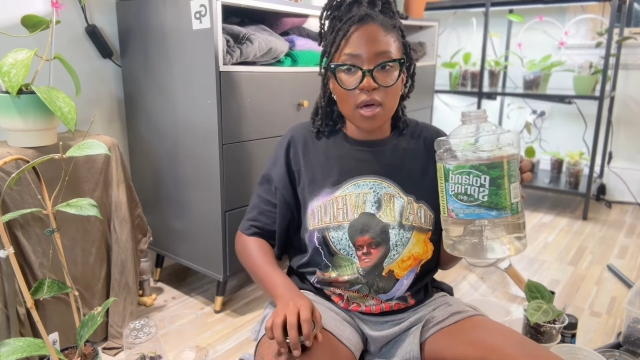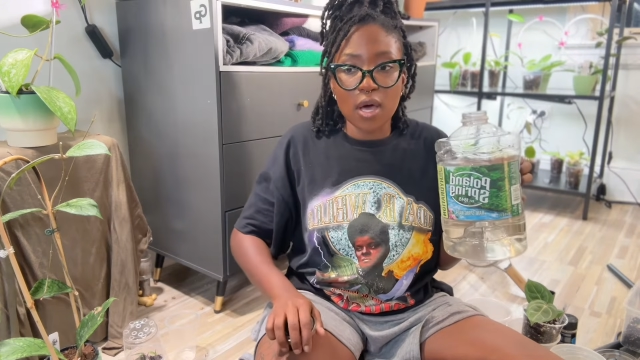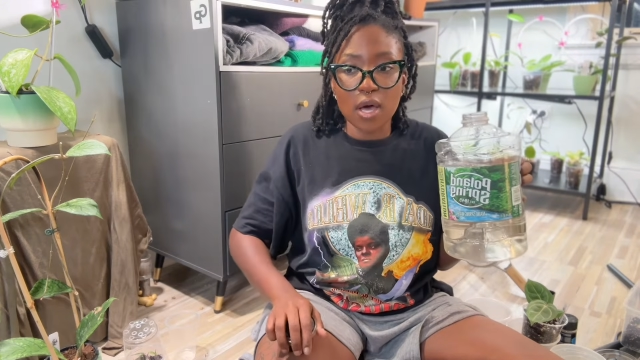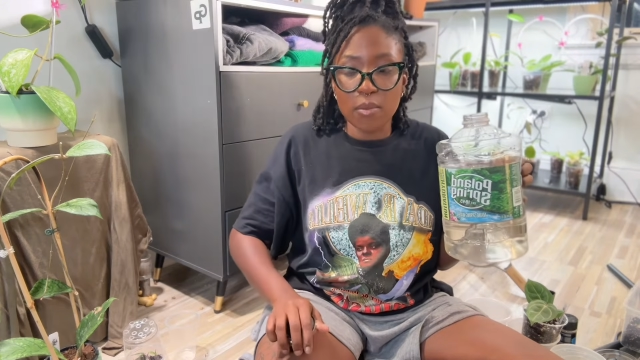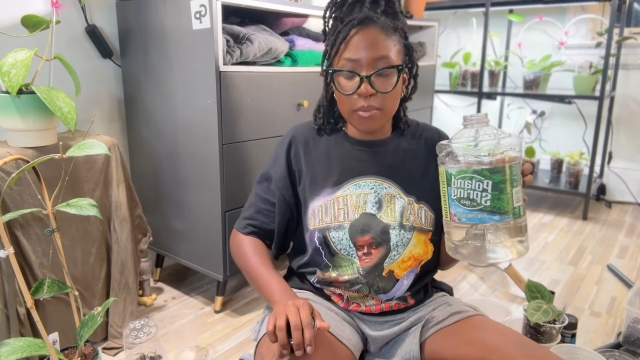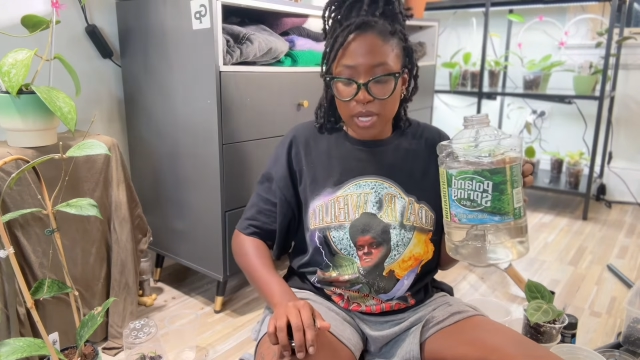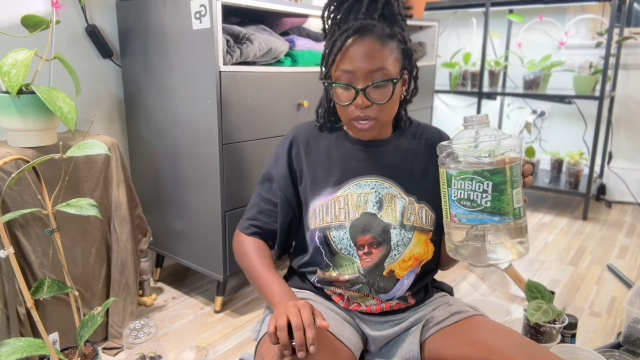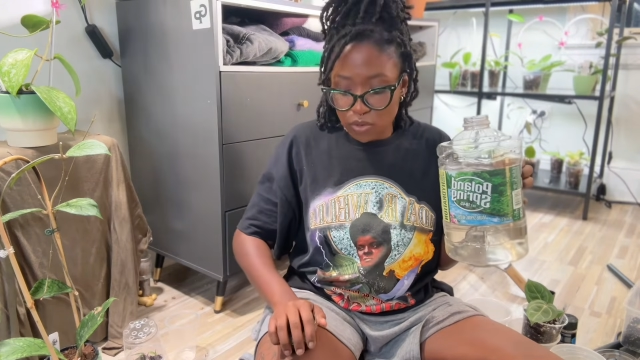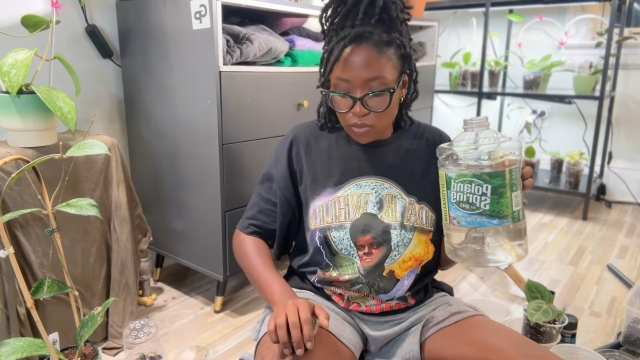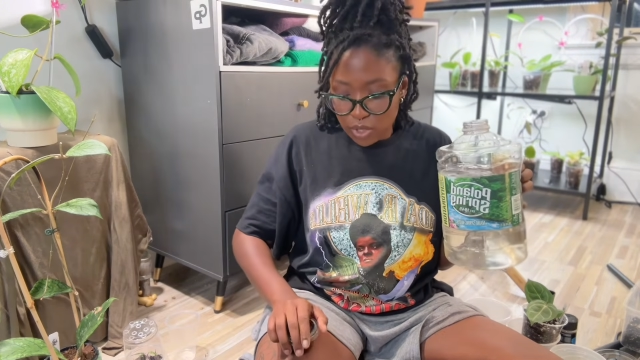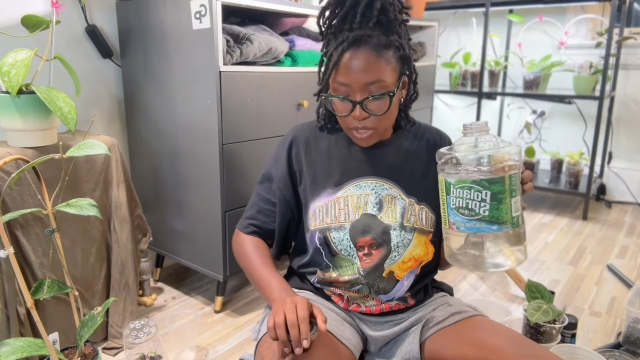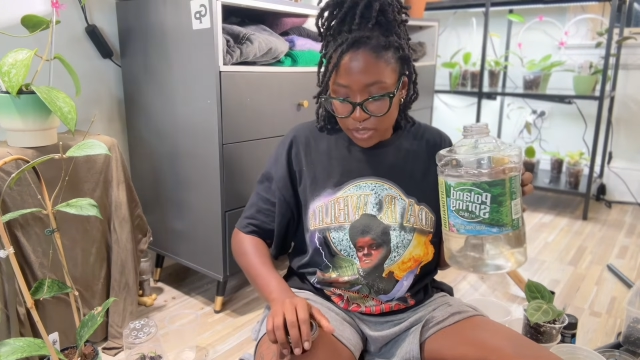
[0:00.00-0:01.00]

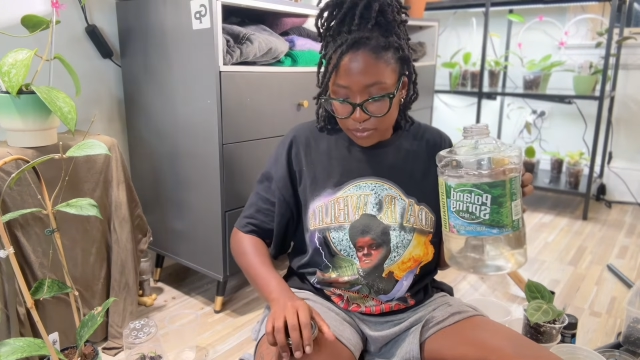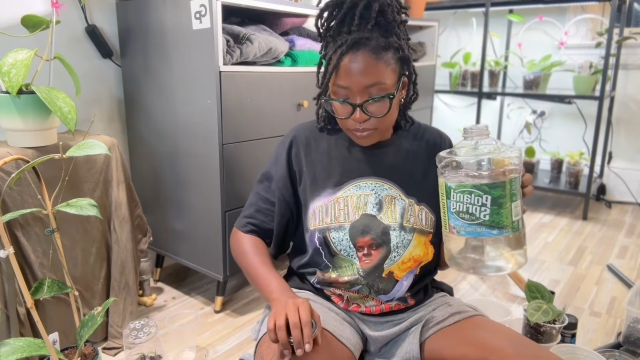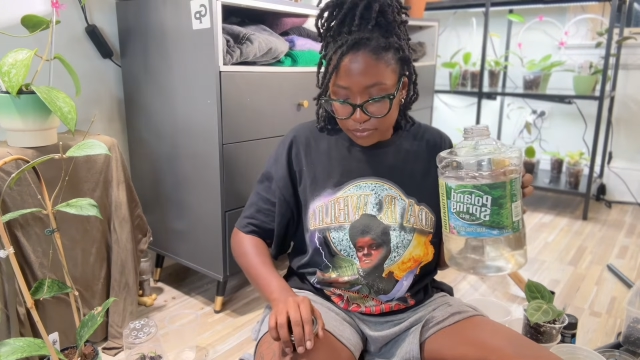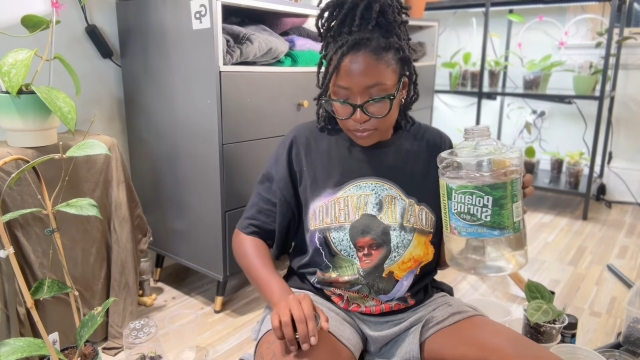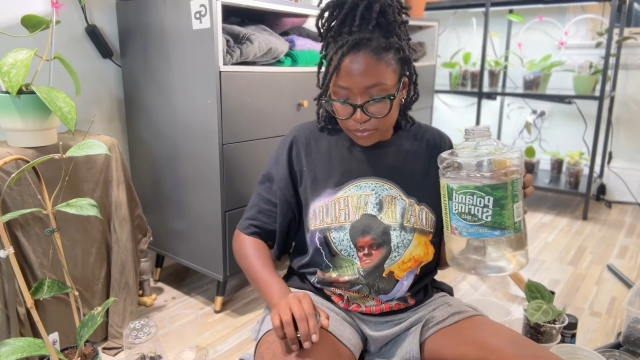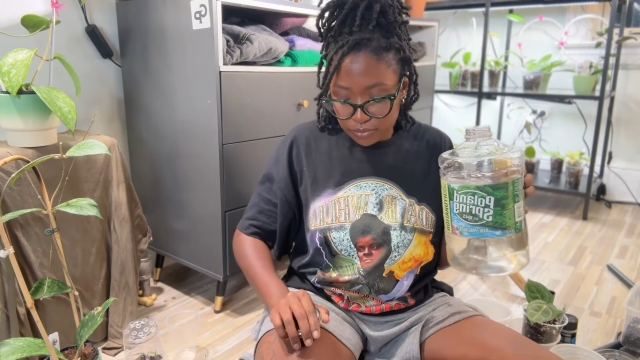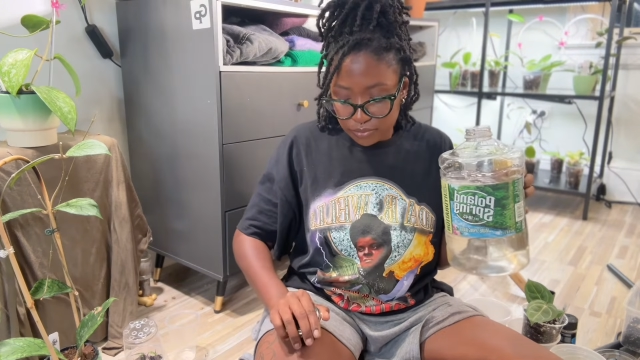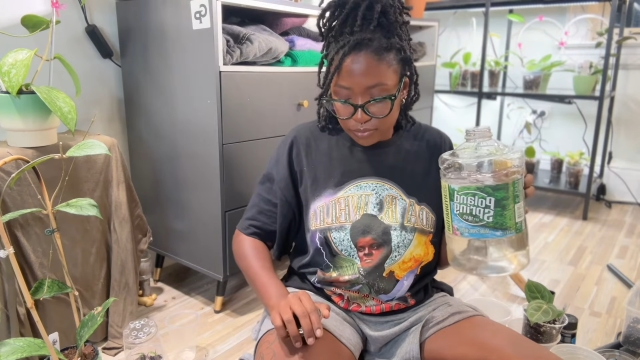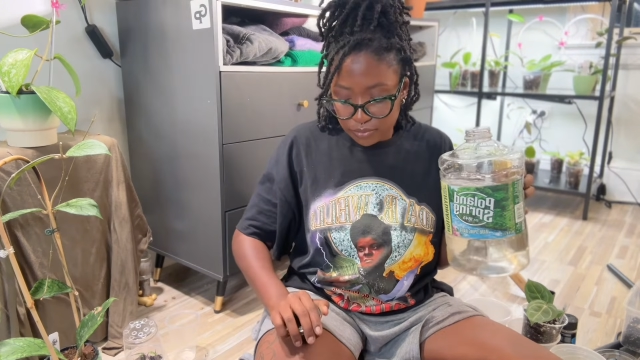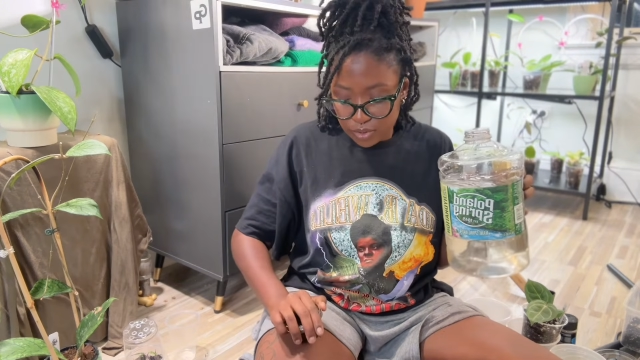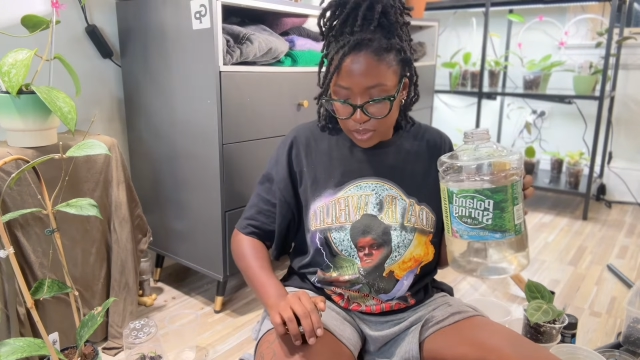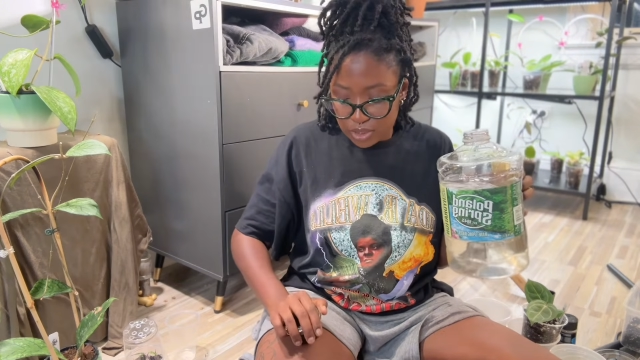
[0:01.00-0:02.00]
Myco water
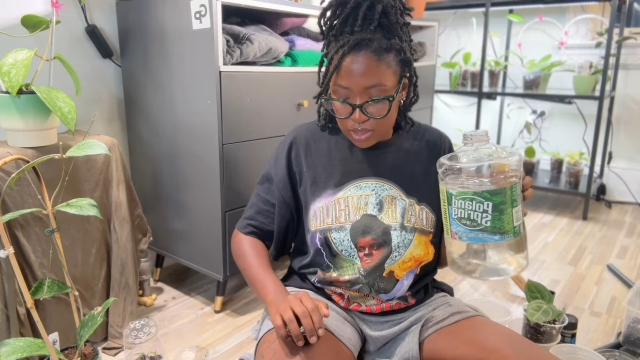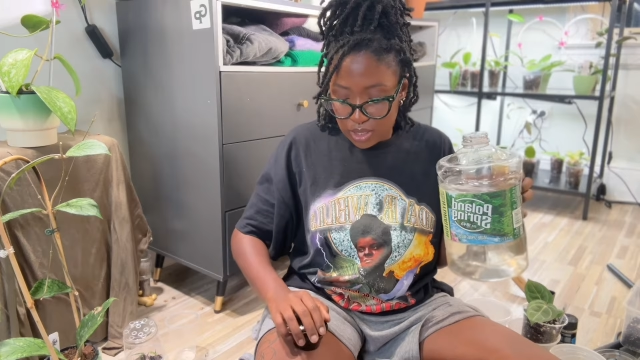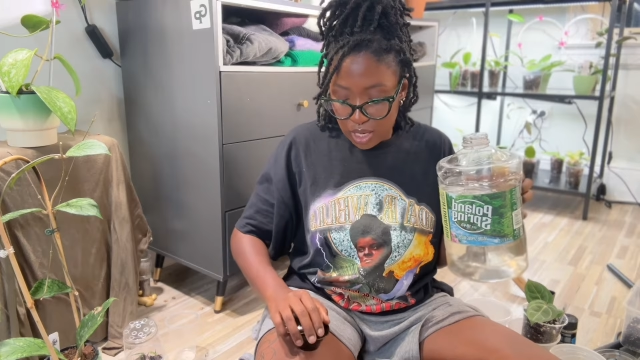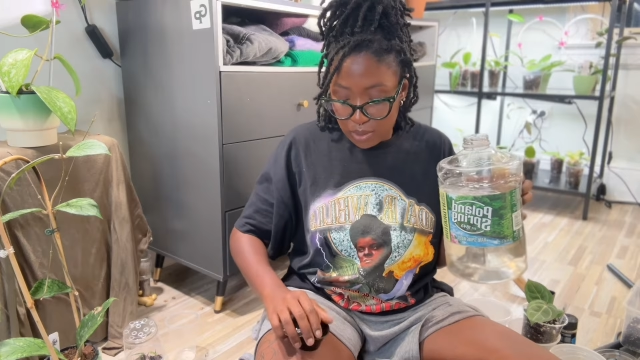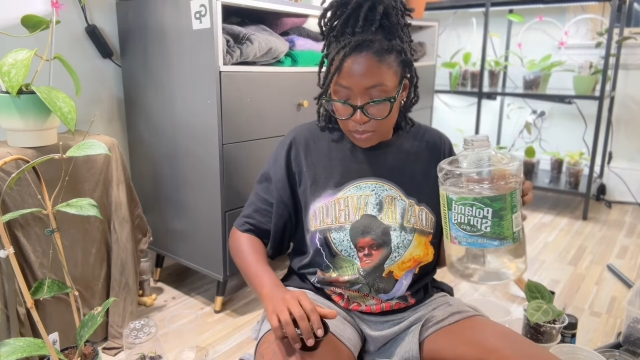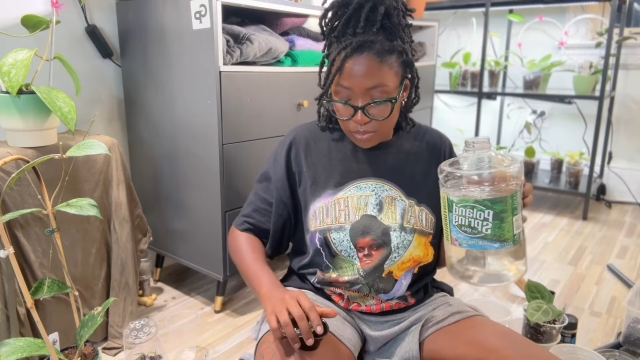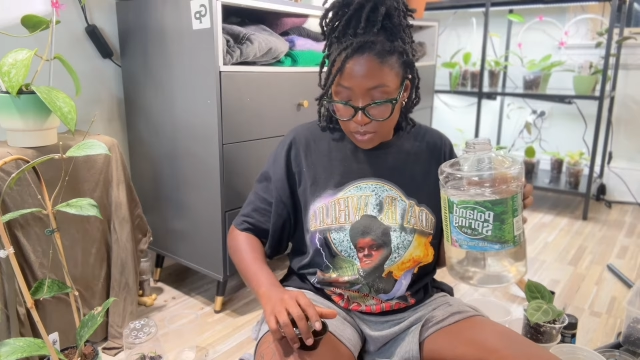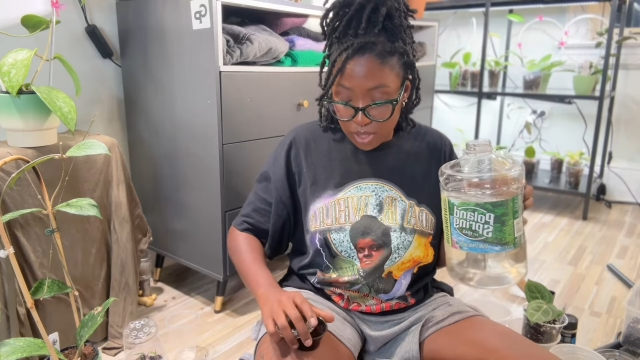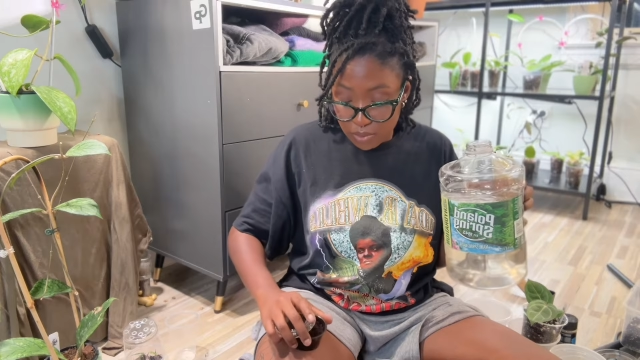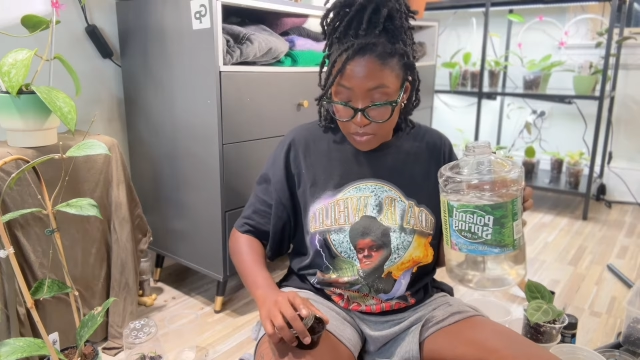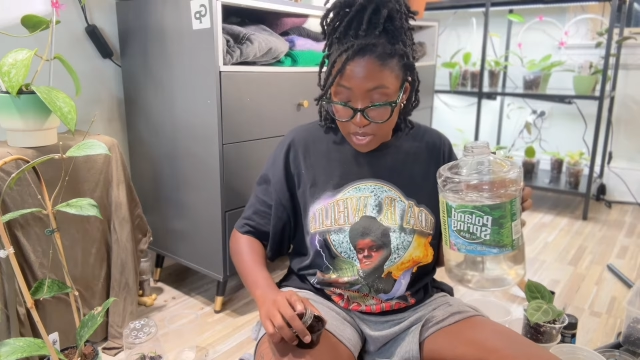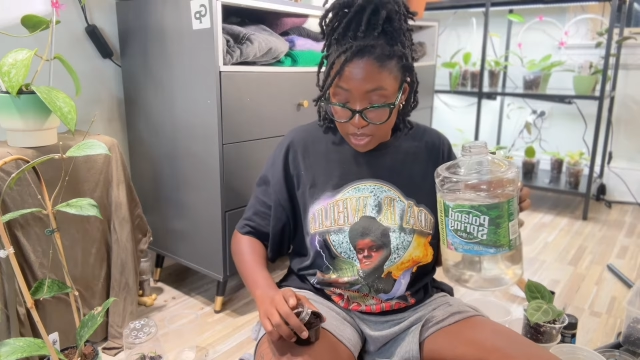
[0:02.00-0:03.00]
because I'm
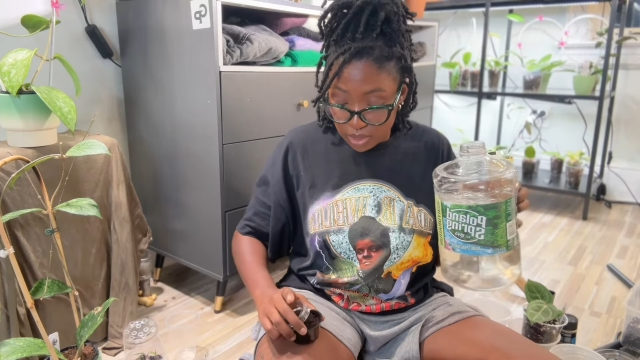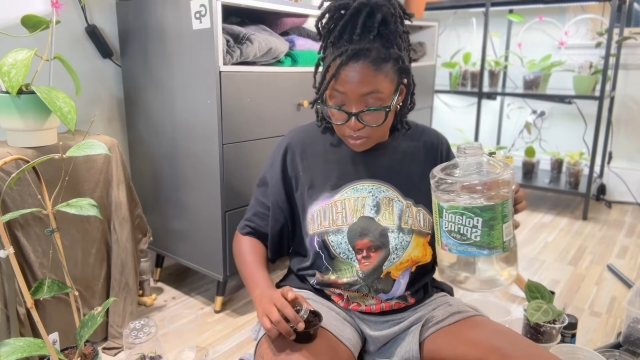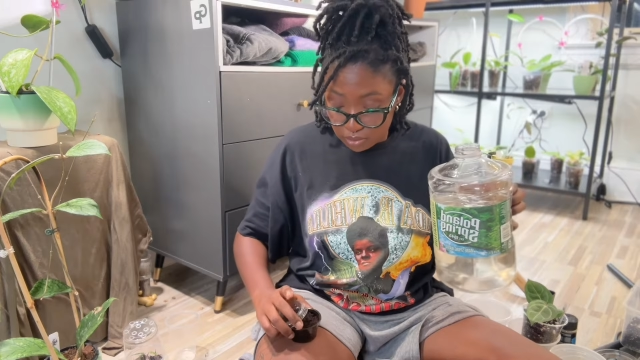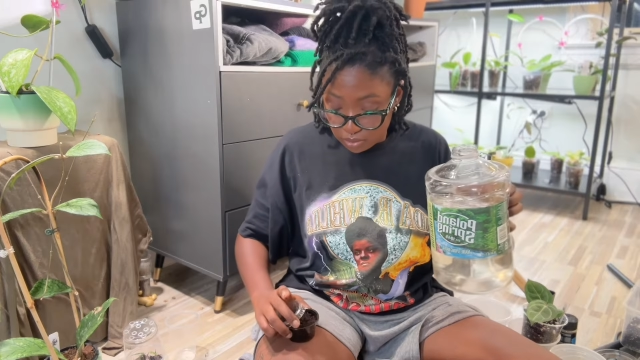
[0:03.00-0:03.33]
committed.